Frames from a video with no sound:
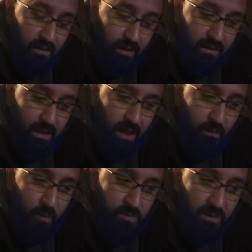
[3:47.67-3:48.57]
And I
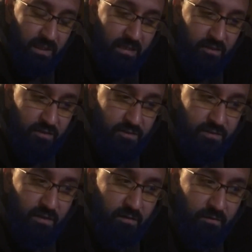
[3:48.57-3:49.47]
post a lot of their
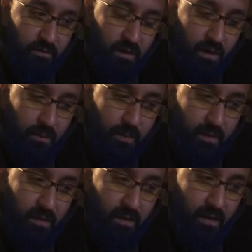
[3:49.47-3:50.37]
stuff up.
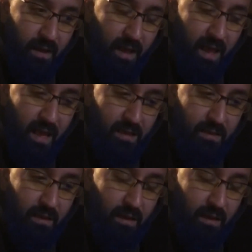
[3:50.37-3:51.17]
And